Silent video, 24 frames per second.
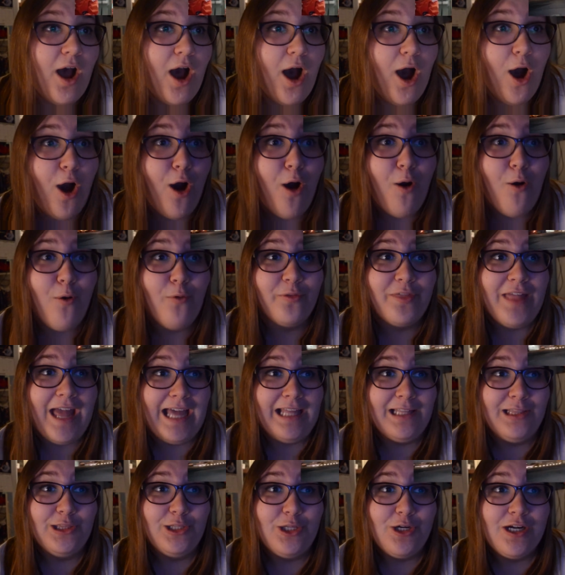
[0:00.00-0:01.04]
Oh,
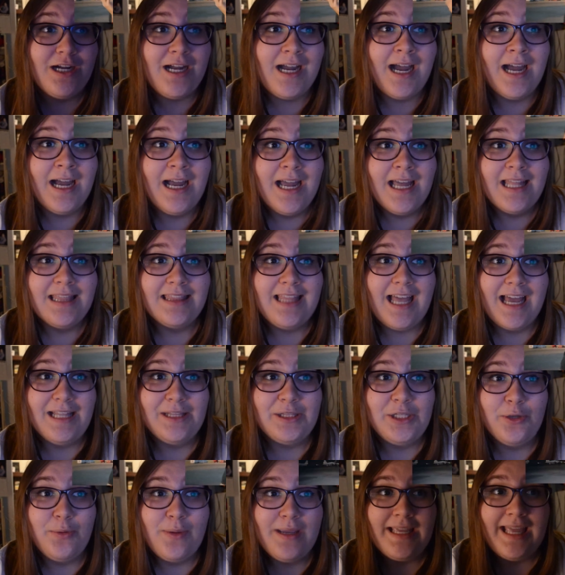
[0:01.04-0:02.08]
that look that
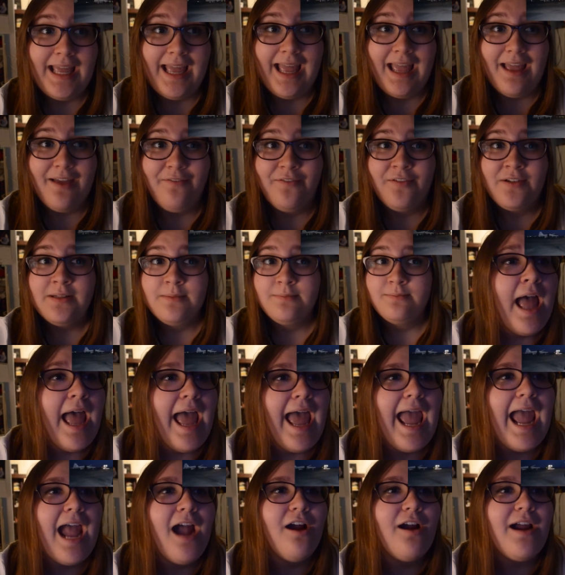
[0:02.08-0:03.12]
Louis gave.
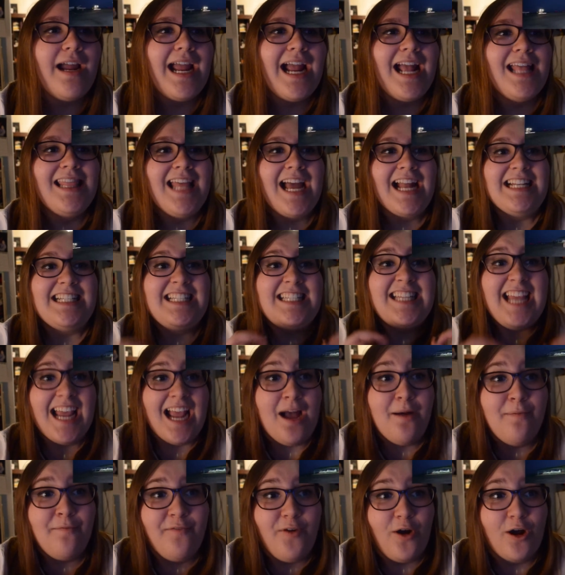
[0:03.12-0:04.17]
Harry in that
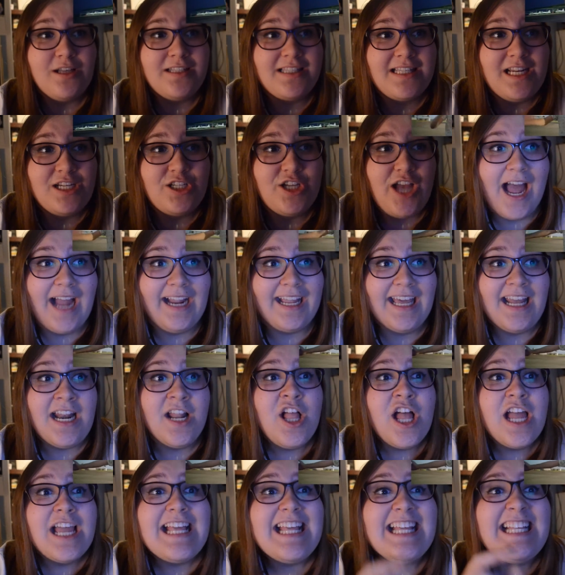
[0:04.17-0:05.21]
damn varsity jacket.
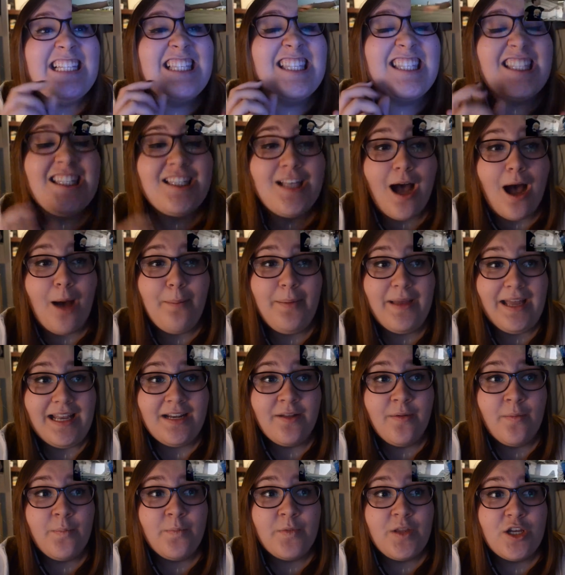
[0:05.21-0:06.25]
Stop it.
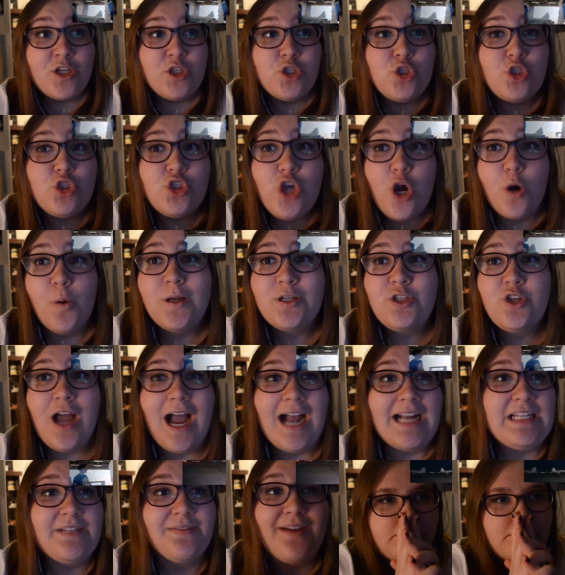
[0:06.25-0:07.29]
So
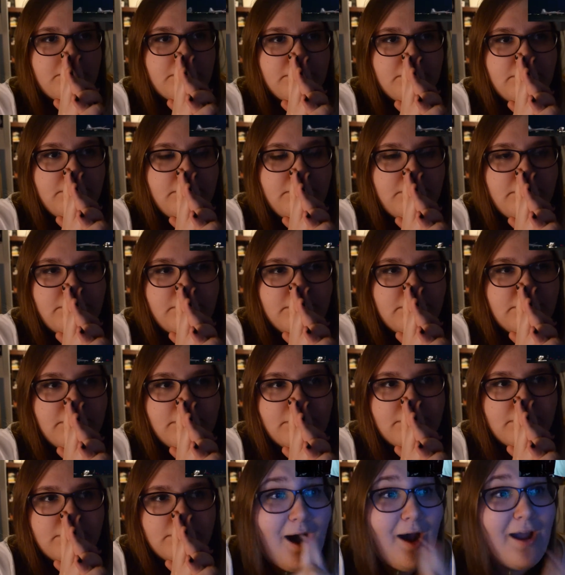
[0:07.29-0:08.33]
attractive.
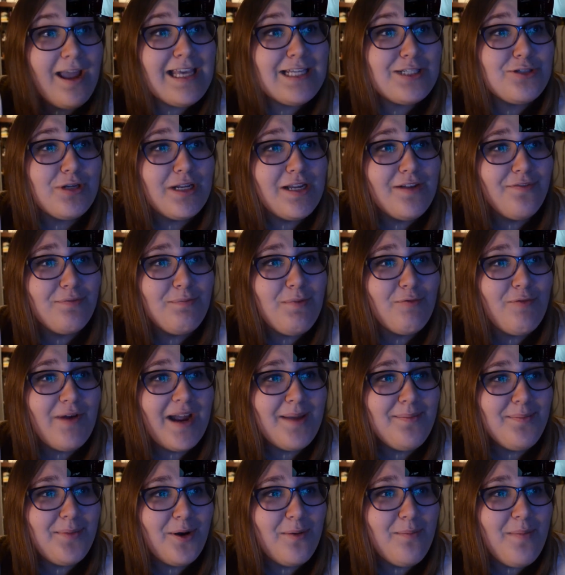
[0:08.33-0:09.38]
Oh, he's drinking from a
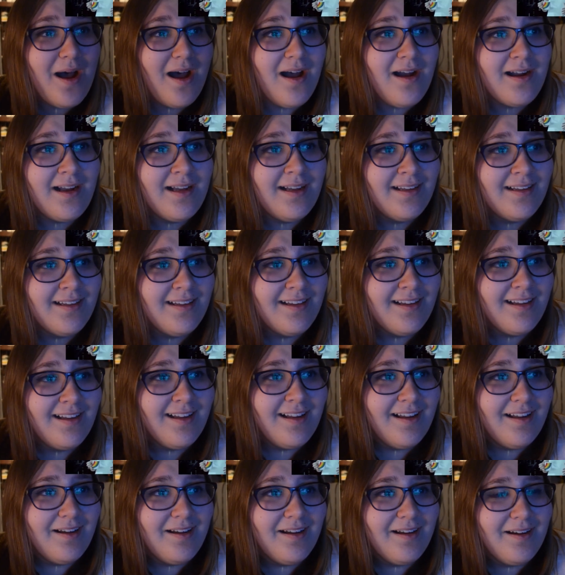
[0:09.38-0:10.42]
rainbow mug.
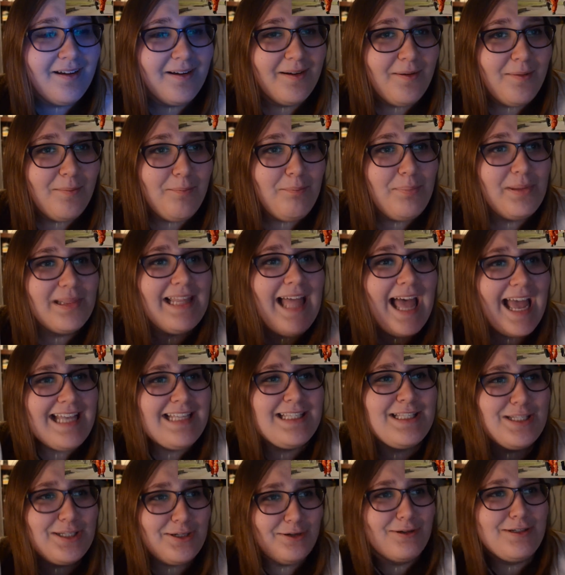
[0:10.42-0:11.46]

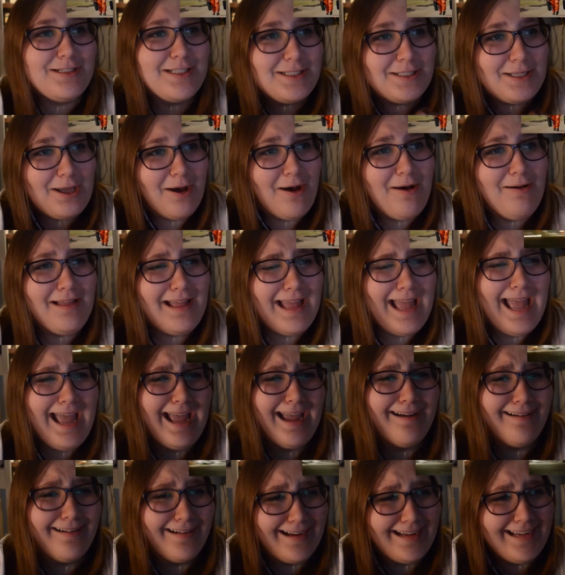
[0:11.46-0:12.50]
Bless your soul,
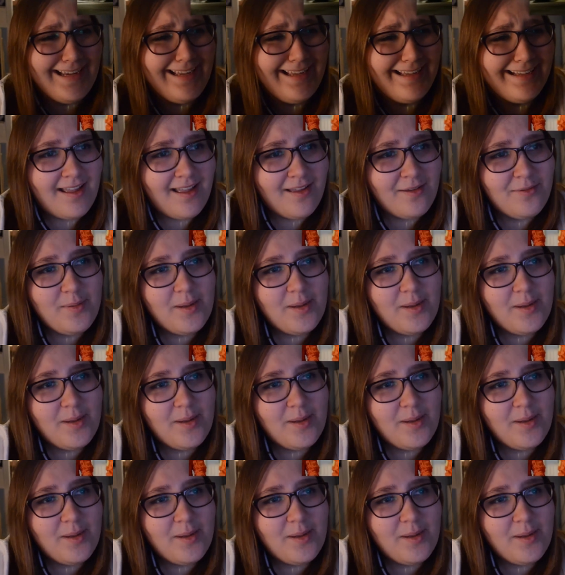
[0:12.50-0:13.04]
Harry.